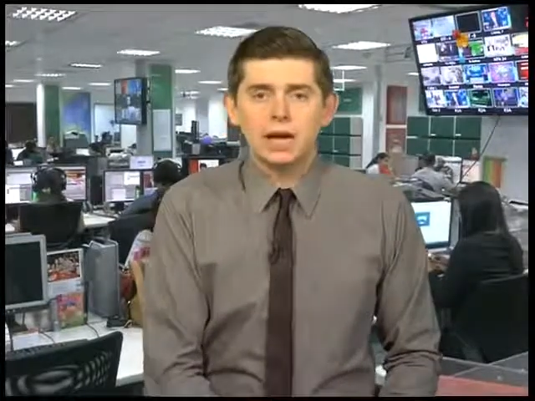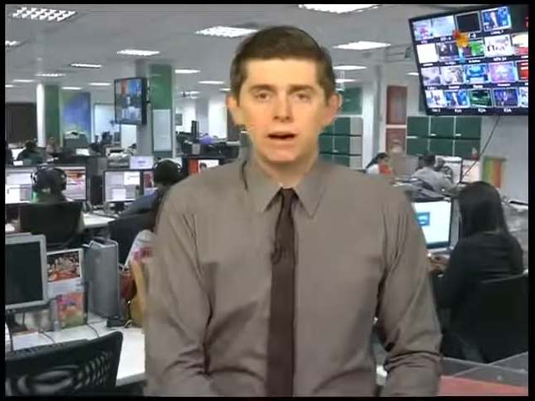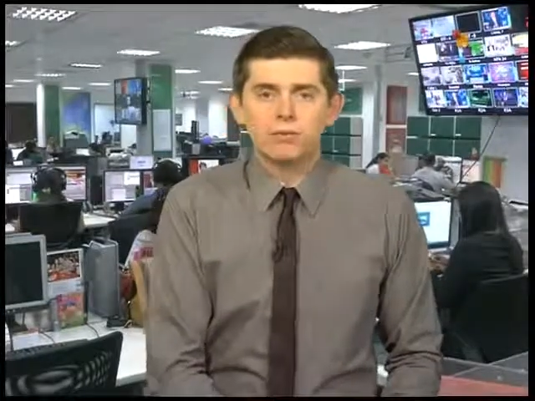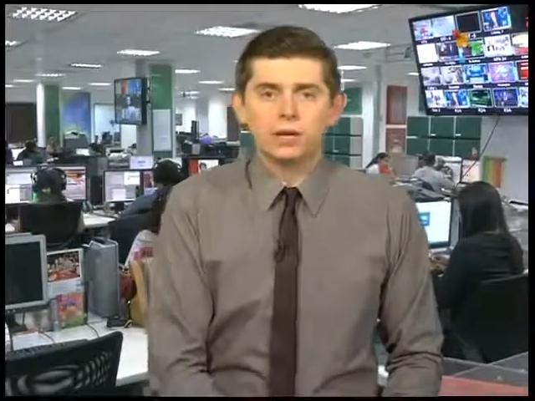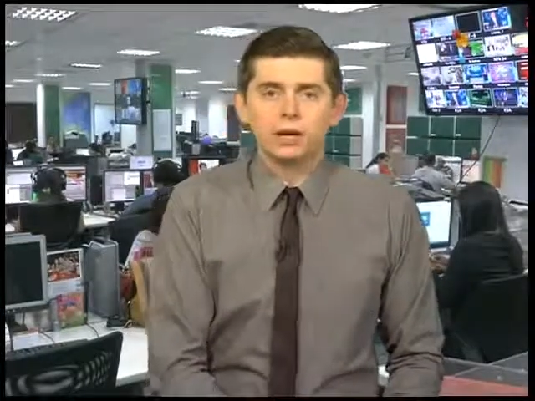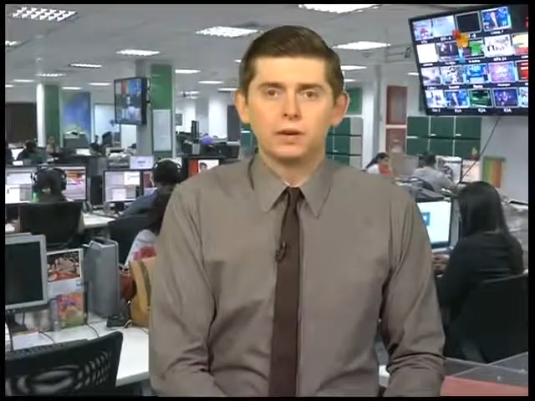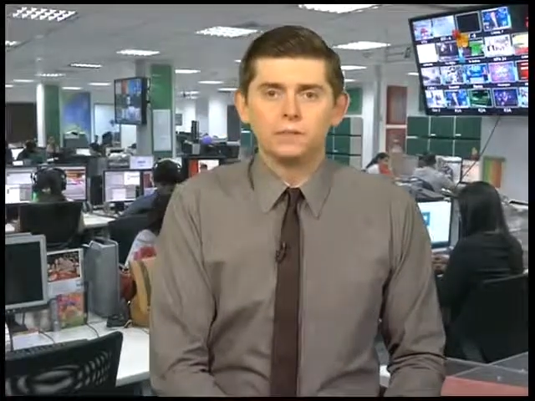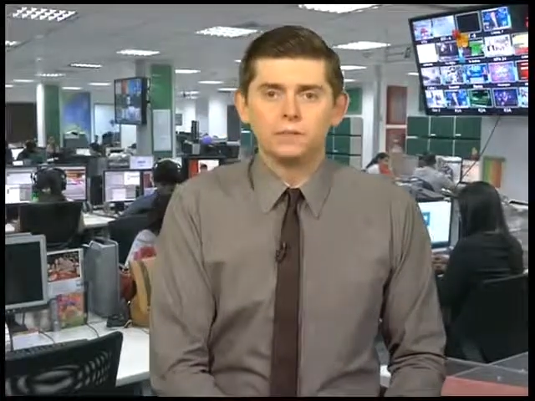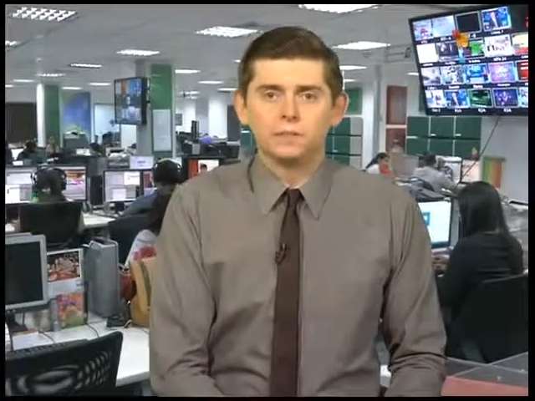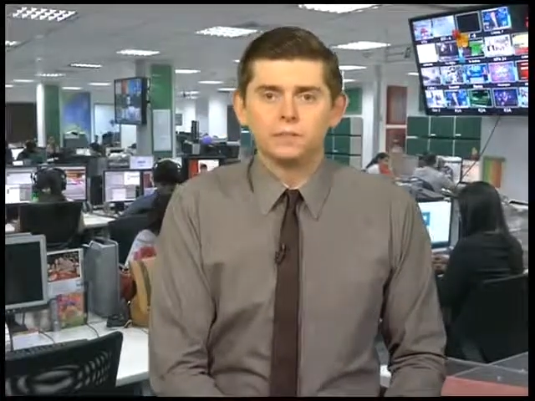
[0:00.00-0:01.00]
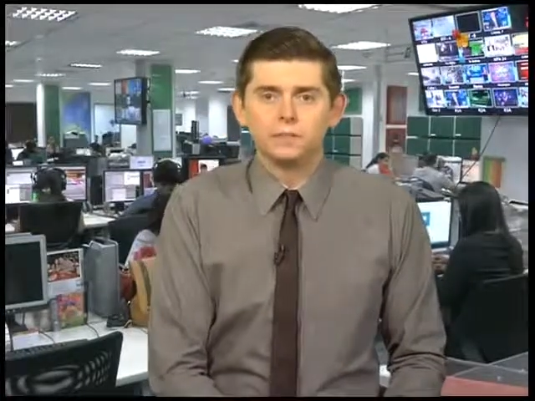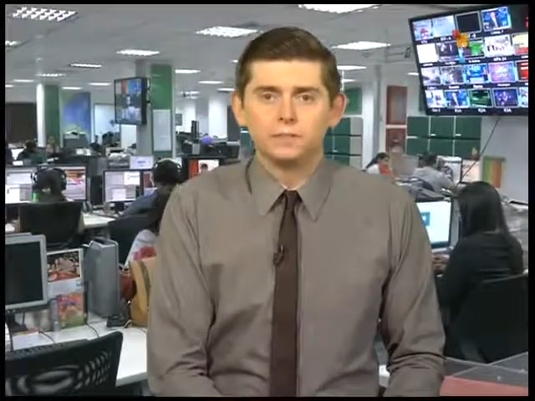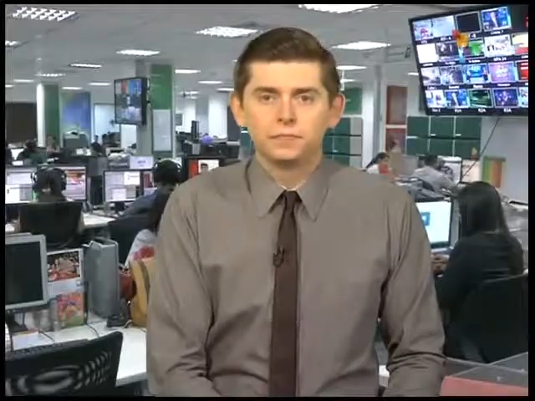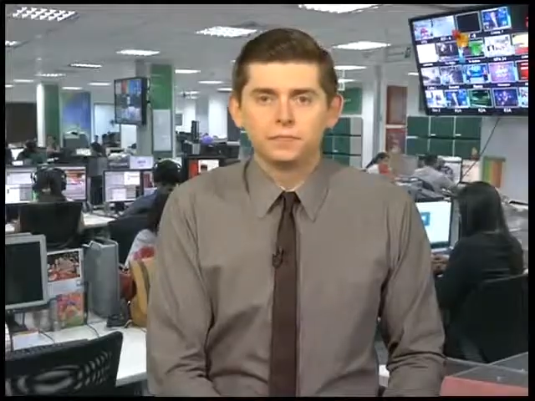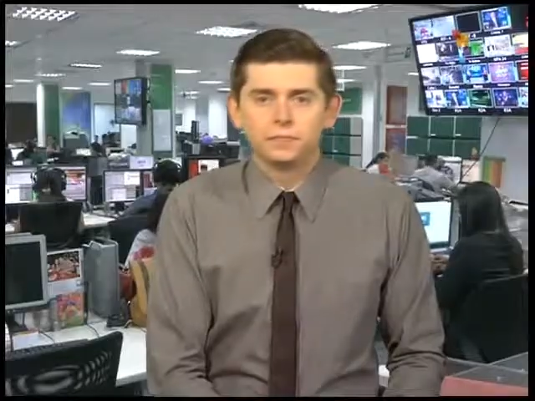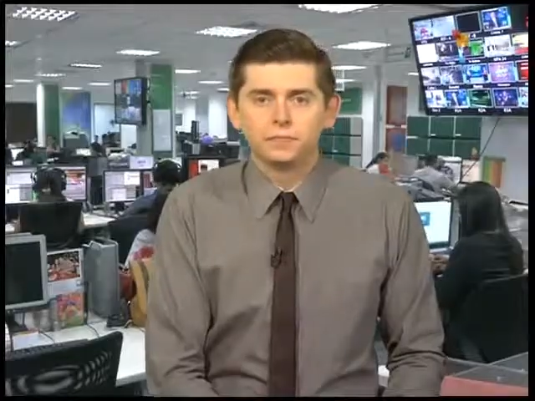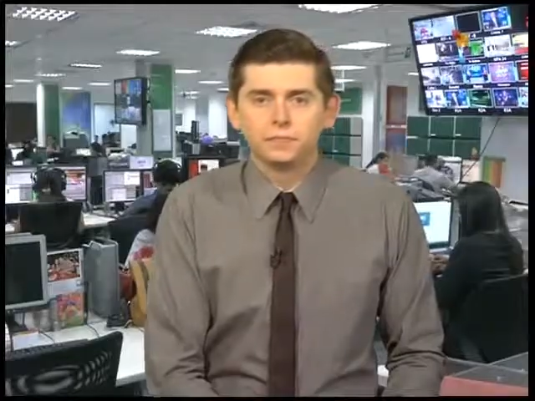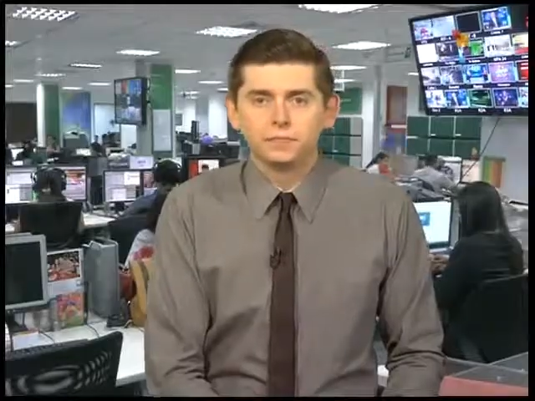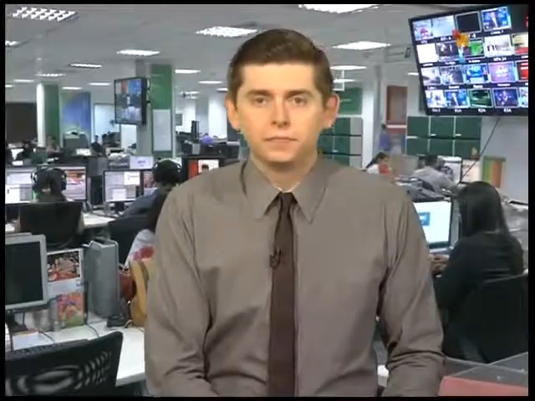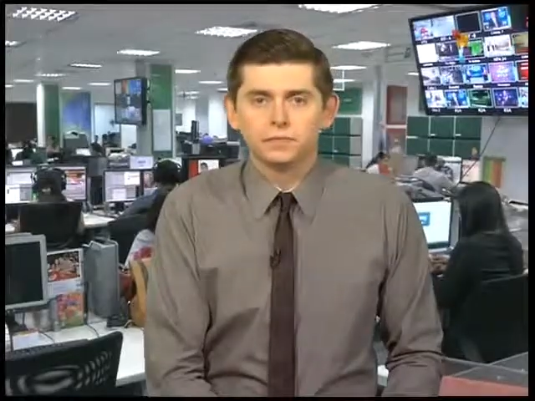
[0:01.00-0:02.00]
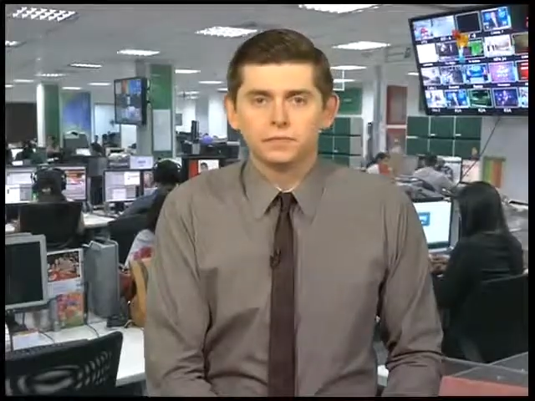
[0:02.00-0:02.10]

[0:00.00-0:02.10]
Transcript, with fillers: Africa. The